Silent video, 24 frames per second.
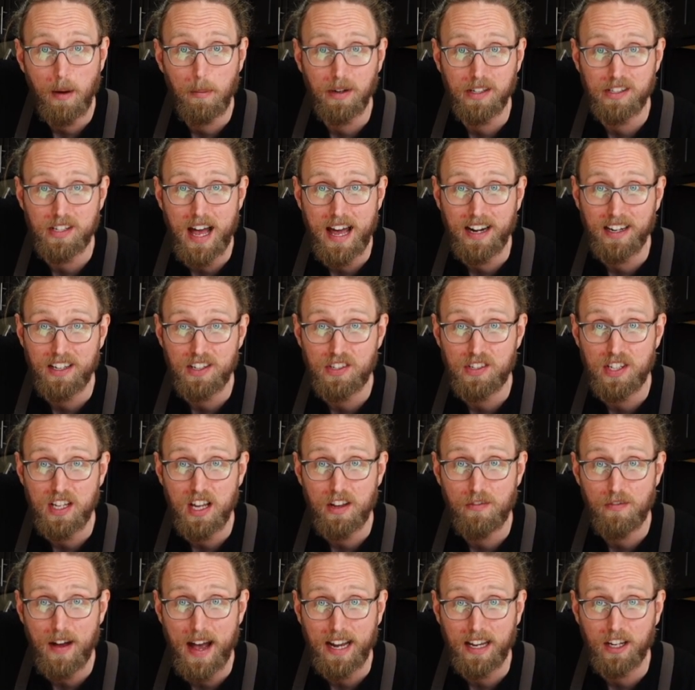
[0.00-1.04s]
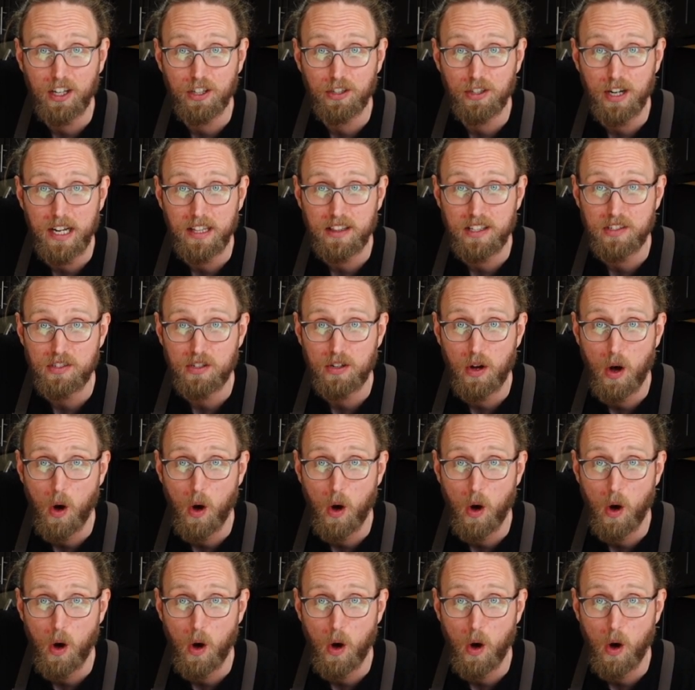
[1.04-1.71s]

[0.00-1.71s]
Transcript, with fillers: I'm excited to see if I can create this at